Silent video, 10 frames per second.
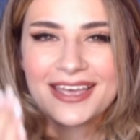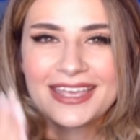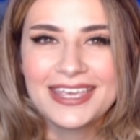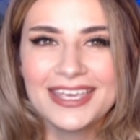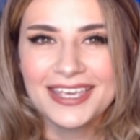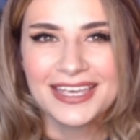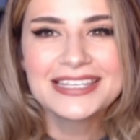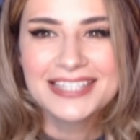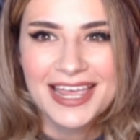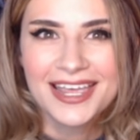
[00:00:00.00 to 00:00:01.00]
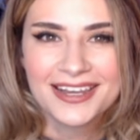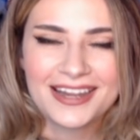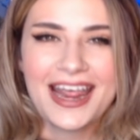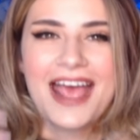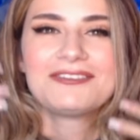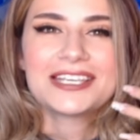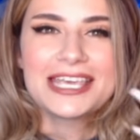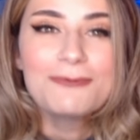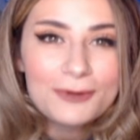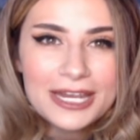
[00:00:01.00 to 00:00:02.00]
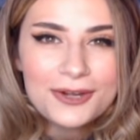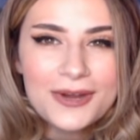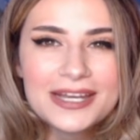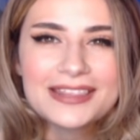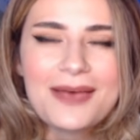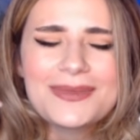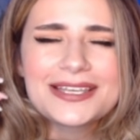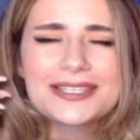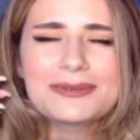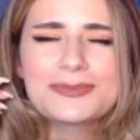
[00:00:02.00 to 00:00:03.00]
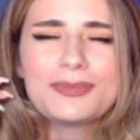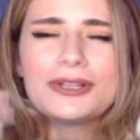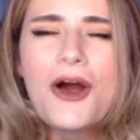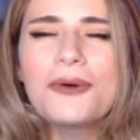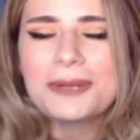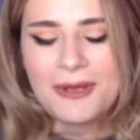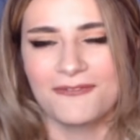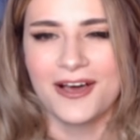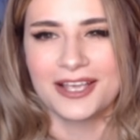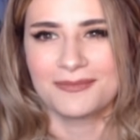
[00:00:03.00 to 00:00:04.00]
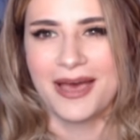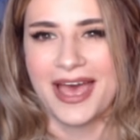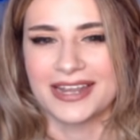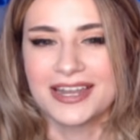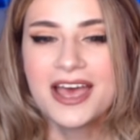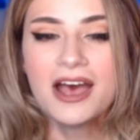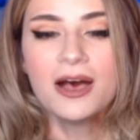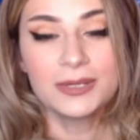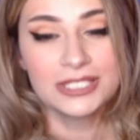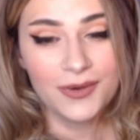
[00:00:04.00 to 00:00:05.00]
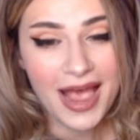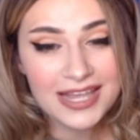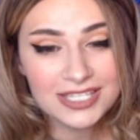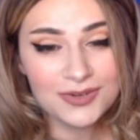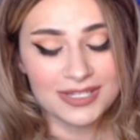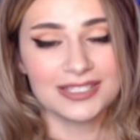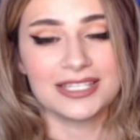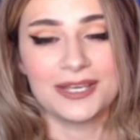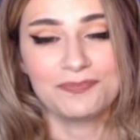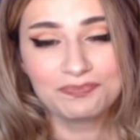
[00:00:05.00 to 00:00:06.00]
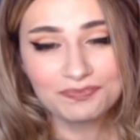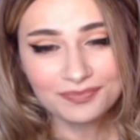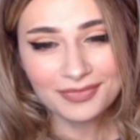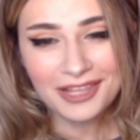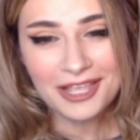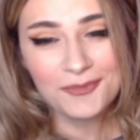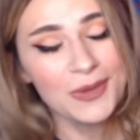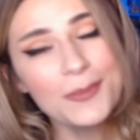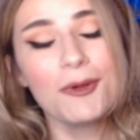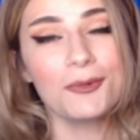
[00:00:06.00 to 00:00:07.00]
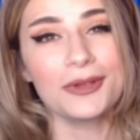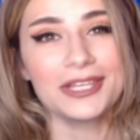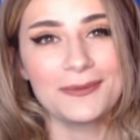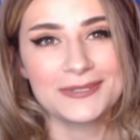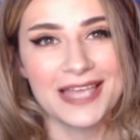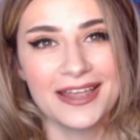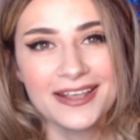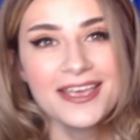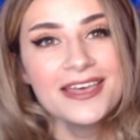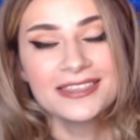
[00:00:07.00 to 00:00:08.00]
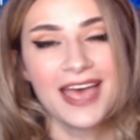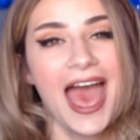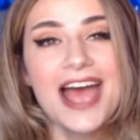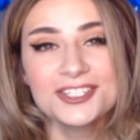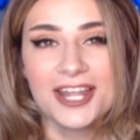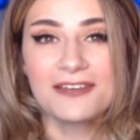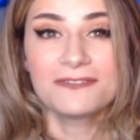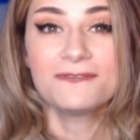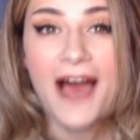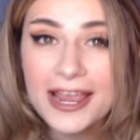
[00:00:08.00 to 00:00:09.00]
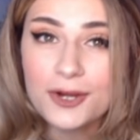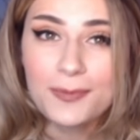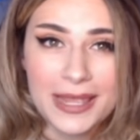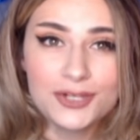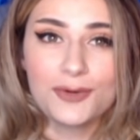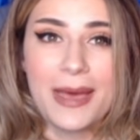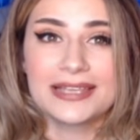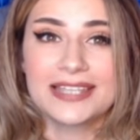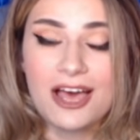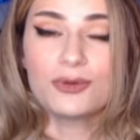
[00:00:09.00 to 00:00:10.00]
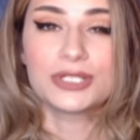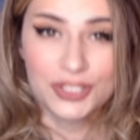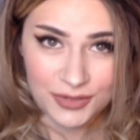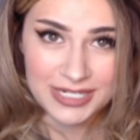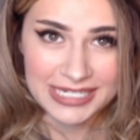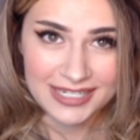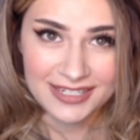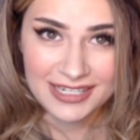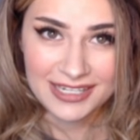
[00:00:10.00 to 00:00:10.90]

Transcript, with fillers: he is in, and I have to keep reiterating that because it's blowing my fucking mind. But so as you can see, people are really upset. The hashtag Fire Pedro Pascal was trending.